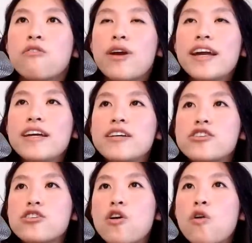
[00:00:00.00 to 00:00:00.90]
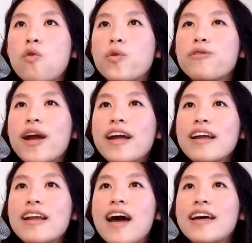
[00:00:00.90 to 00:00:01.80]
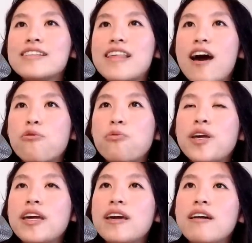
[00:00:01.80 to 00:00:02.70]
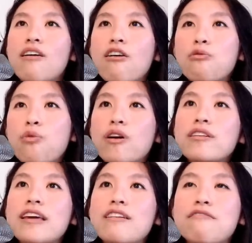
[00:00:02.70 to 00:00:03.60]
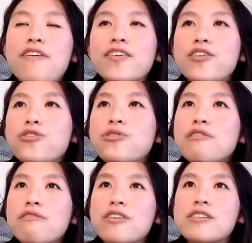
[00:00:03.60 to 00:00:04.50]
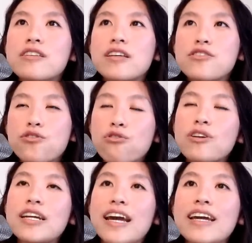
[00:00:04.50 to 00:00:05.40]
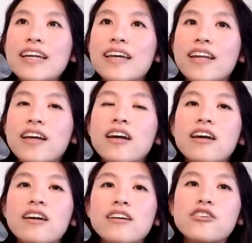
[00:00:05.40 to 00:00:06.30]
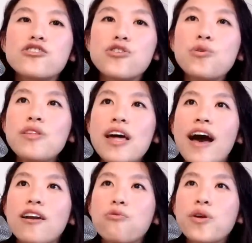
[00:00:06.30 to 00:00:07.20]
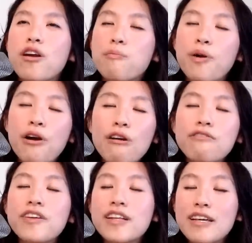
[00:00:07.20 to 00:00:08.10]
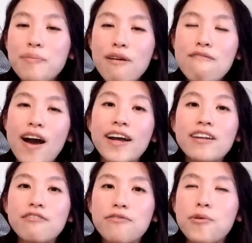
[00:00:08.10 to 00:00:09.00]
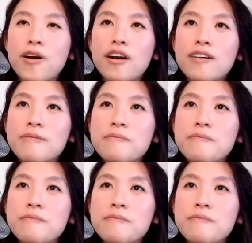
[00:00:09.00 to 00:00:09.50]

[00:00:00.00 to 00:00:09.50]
Right? So we recognize that we are worthy. And in fact, the universe is created so that we are perfectly provided for